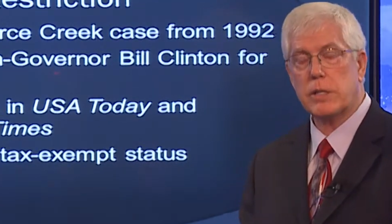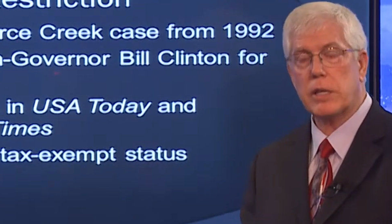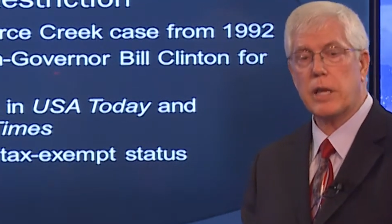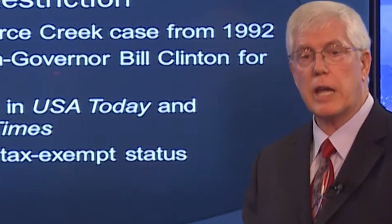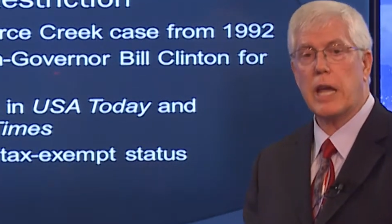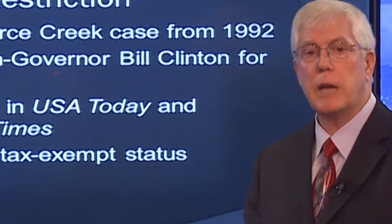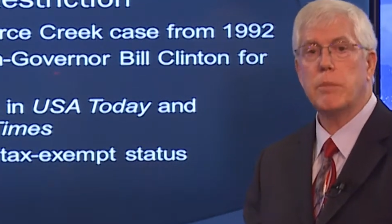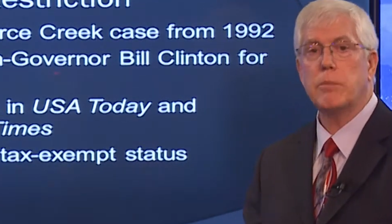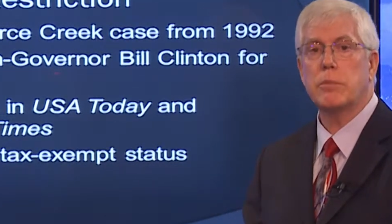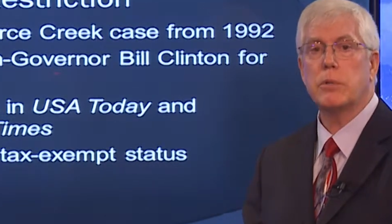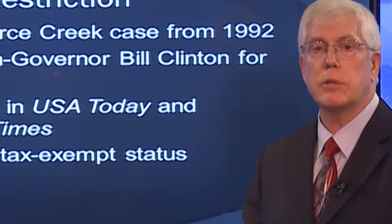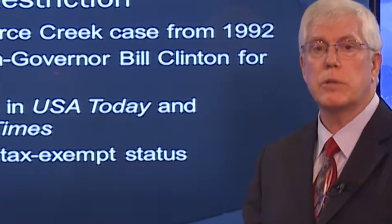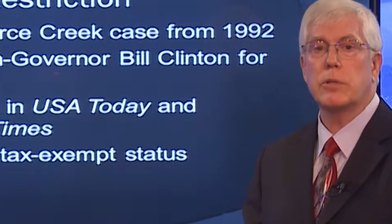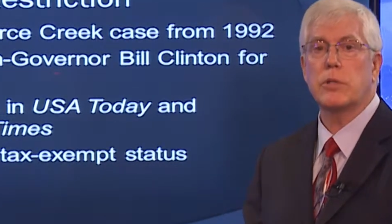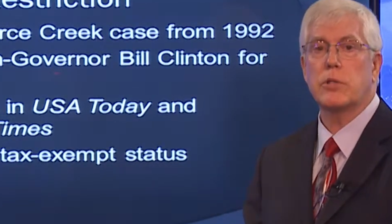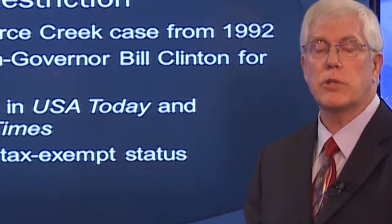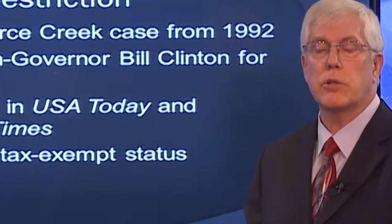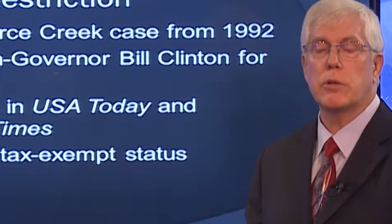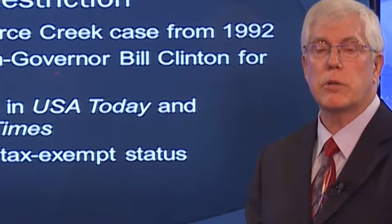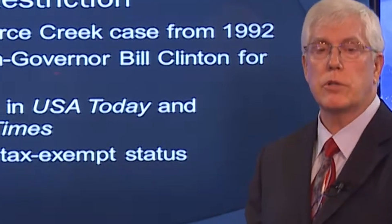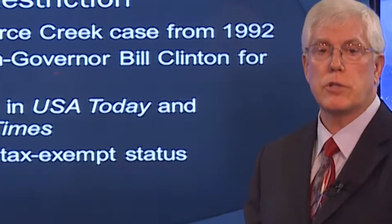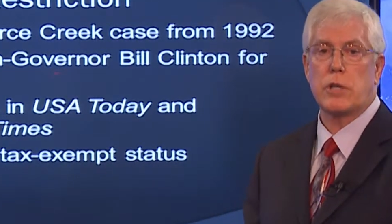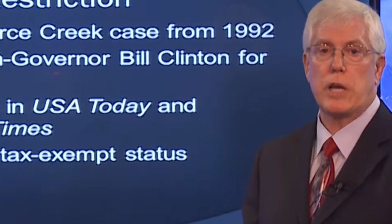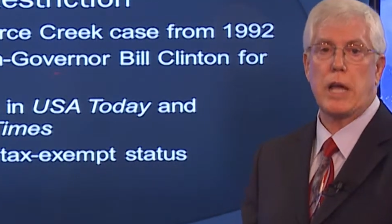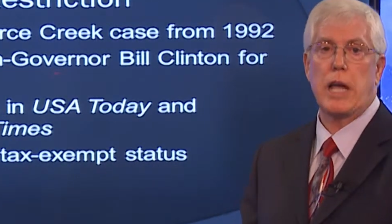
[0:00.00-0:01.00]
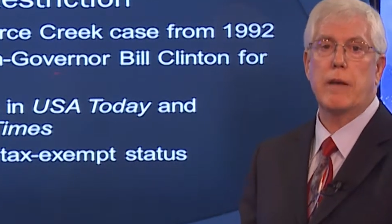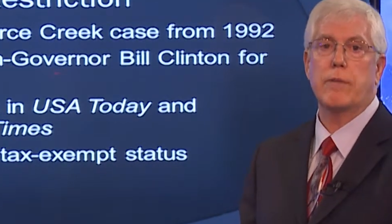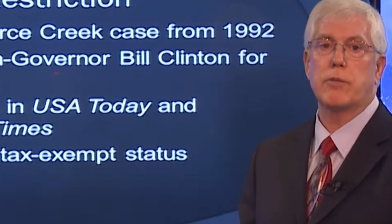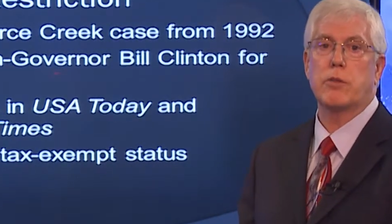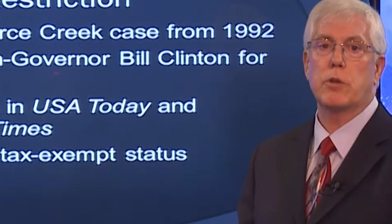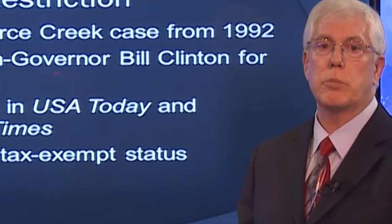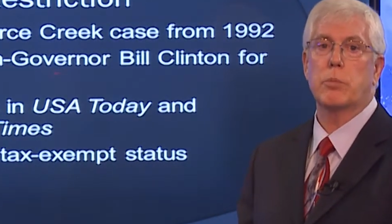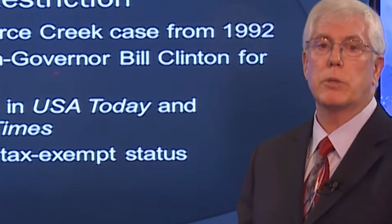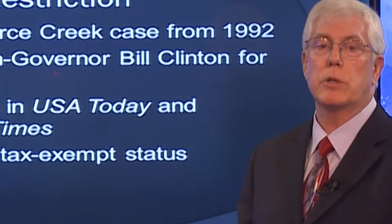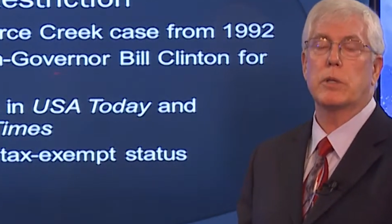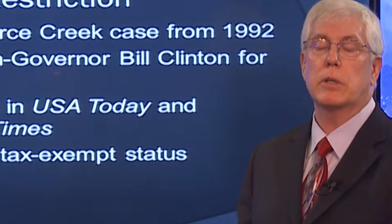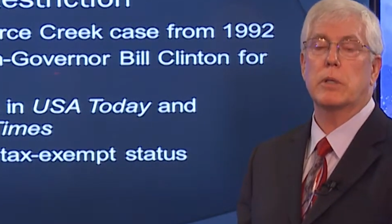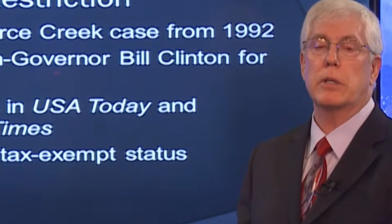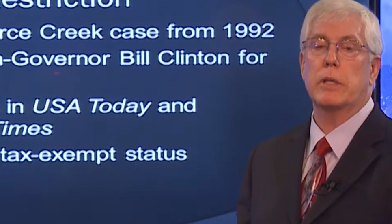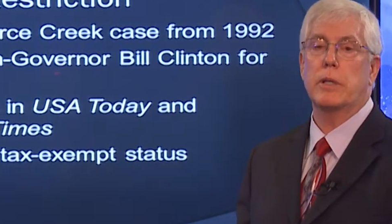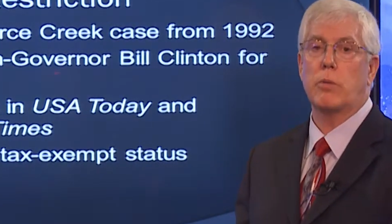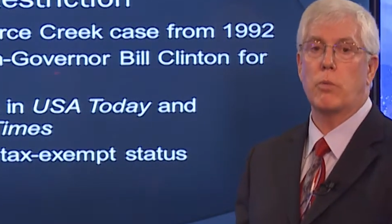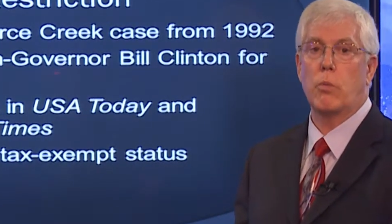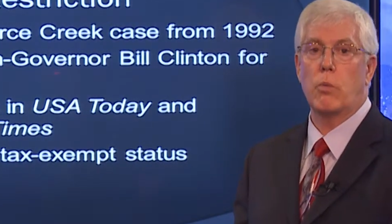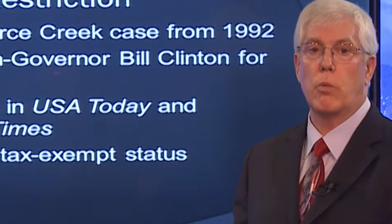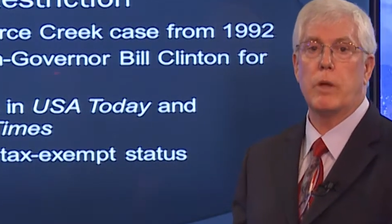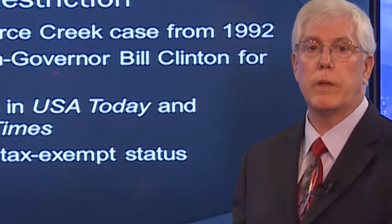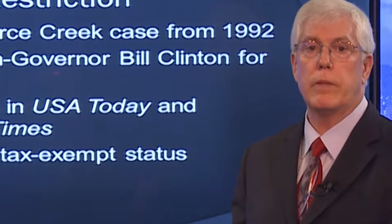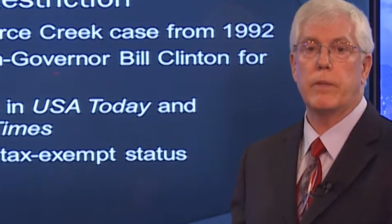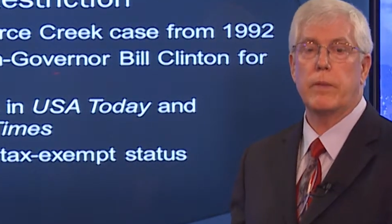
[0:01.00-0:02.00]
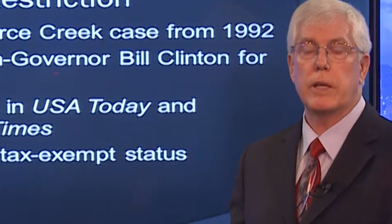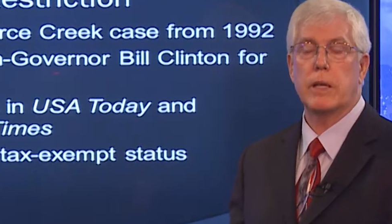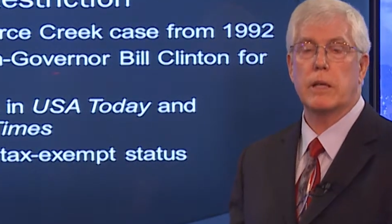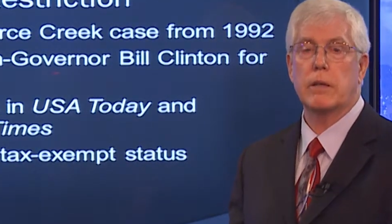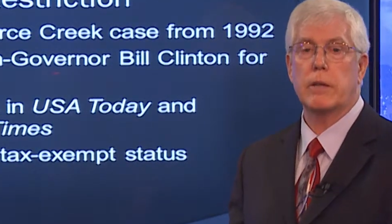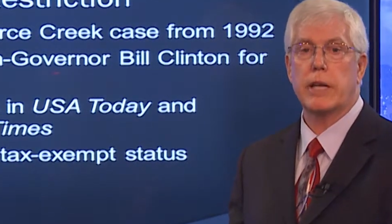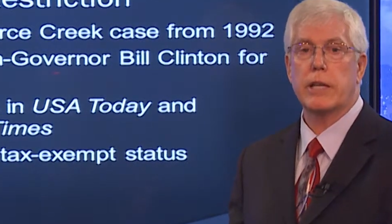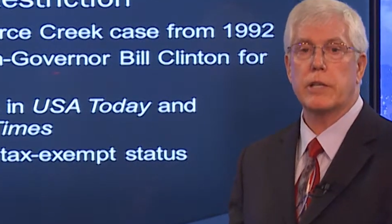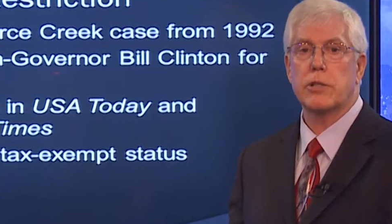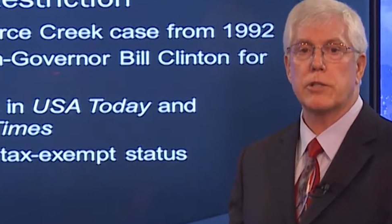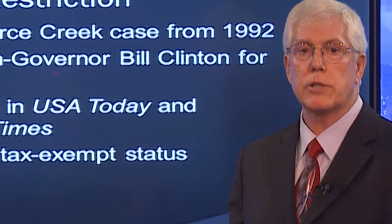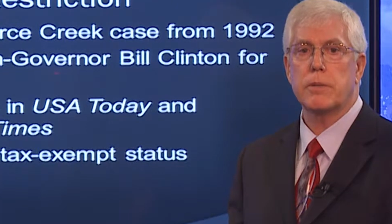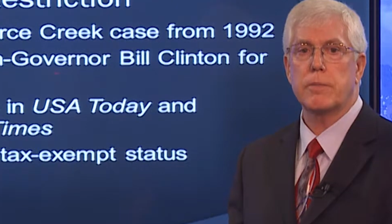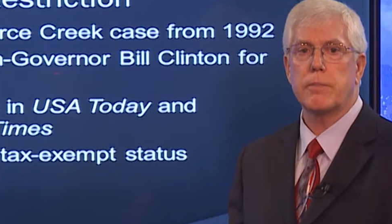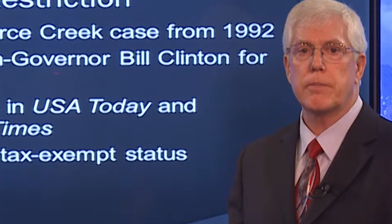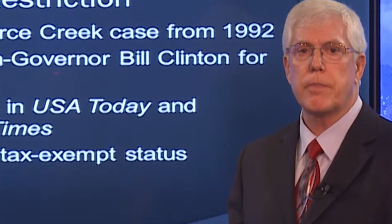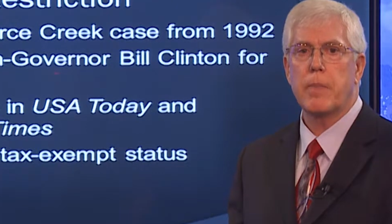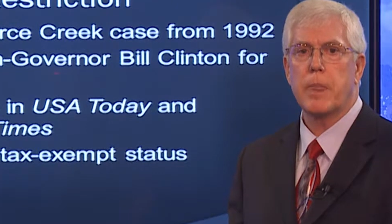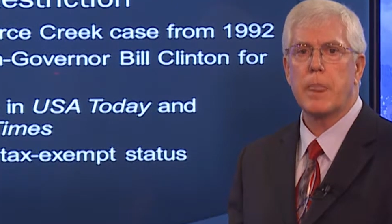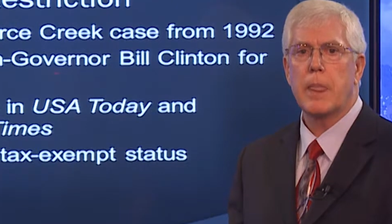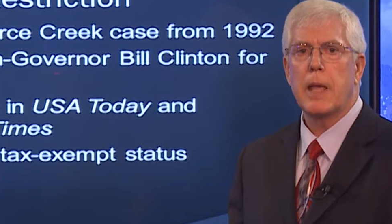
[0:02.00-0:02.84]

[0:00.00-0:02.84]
came to the church after Bill Clinton won the election